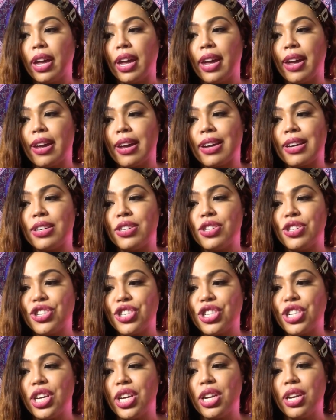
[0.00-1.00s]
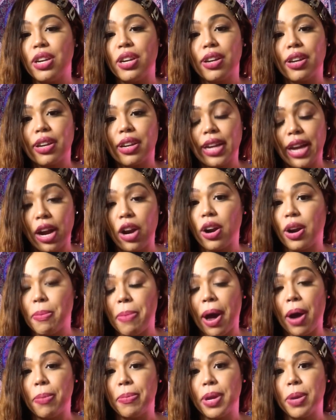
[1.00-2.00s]
And she cared
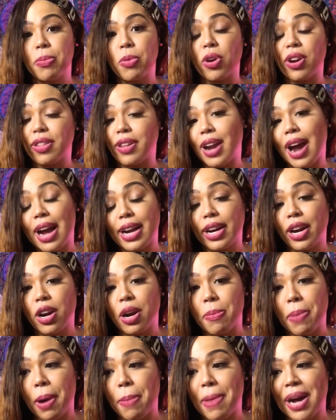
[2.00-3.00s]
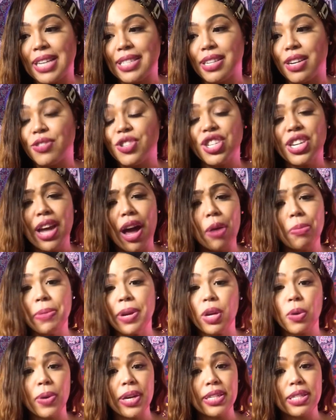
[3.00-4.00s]
about me more than I cared about myself. She helped
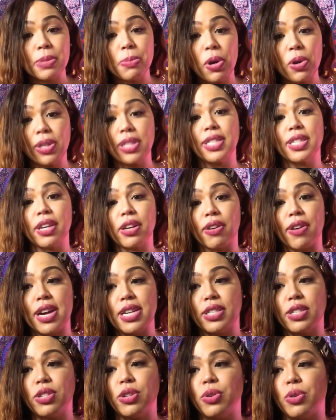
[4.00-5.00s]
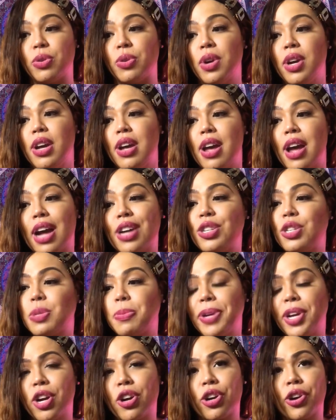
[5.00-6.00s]
me quit smoking cigarettes, too. I used
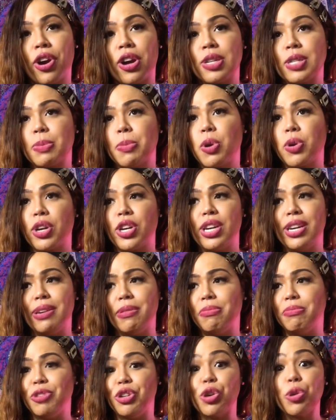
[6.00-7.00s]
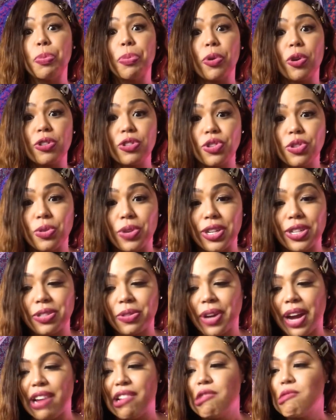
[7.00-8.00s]
to be in her car smoking Newport shorts.
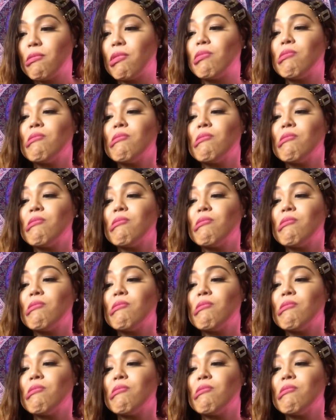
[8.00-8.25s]
Okay.